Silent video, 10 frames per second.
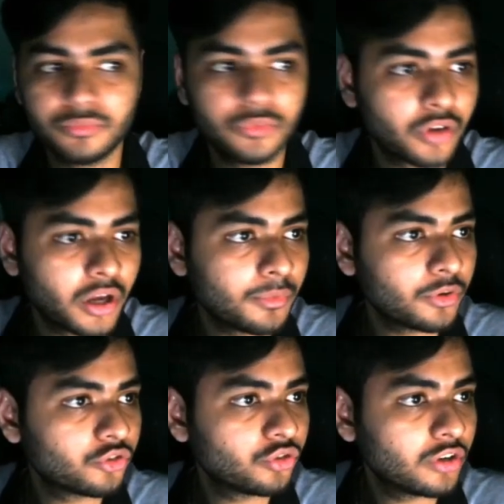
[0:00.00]
Okay, I'm not
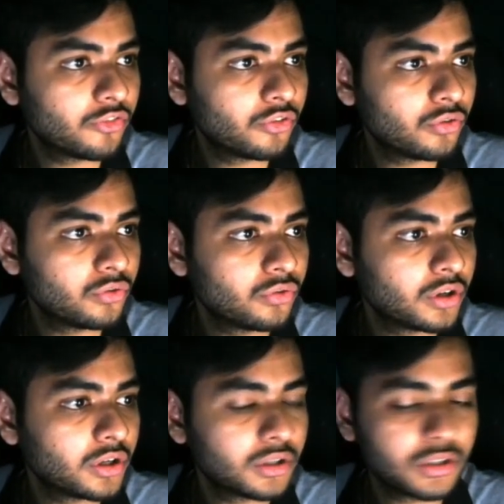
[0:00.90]
sure if you
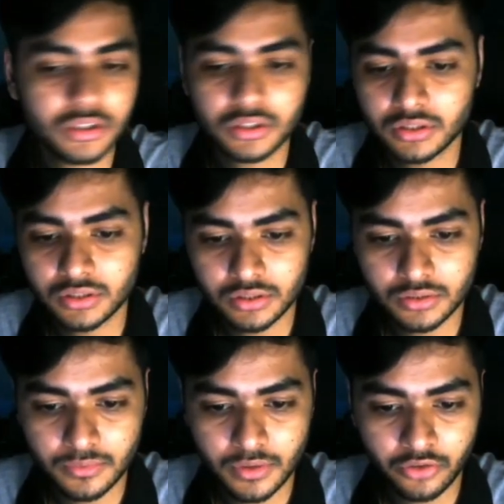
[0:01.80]

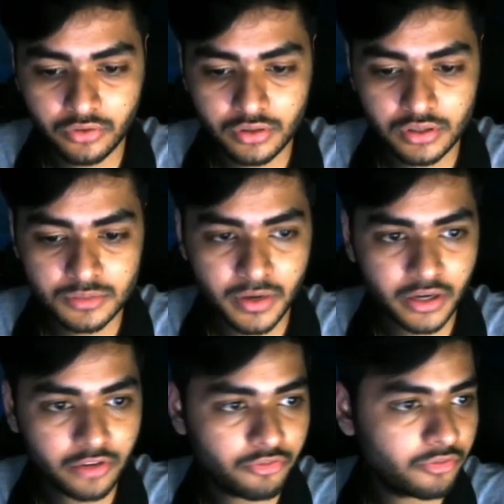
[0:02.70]
actually this
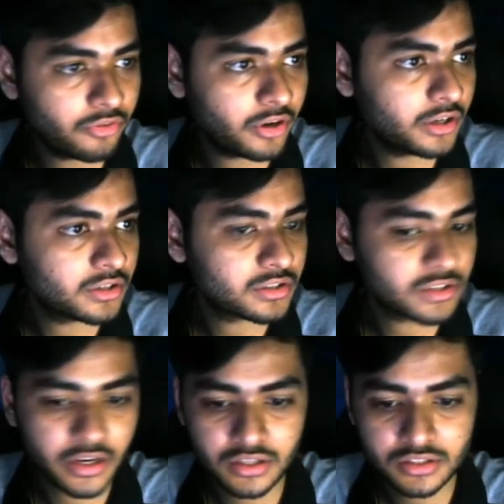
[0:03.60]
magnified is
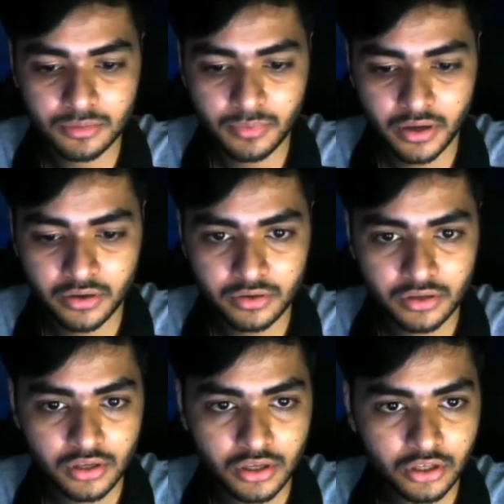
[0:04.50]
getting some error
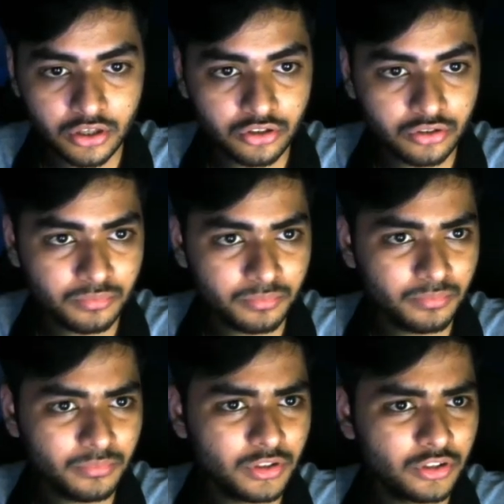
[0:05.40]

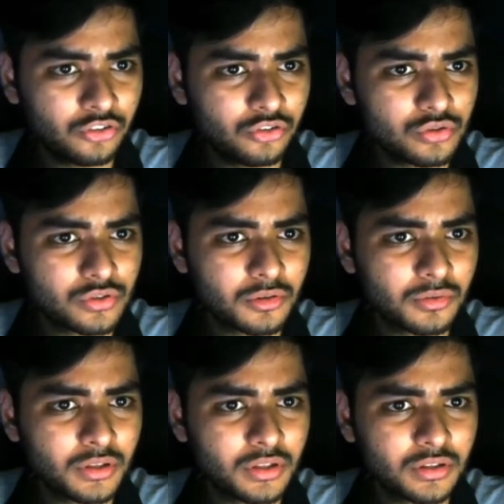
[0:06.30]
issues. Okay,